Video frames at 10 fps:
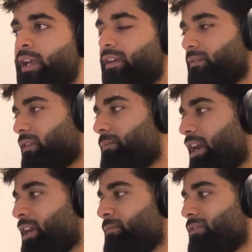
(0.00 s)

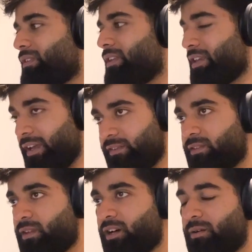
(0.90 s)
Sometimes
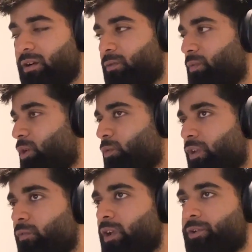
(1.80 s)
yes, we
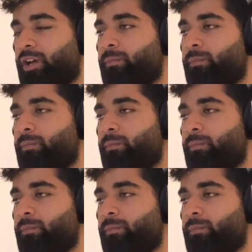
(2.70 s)
will try.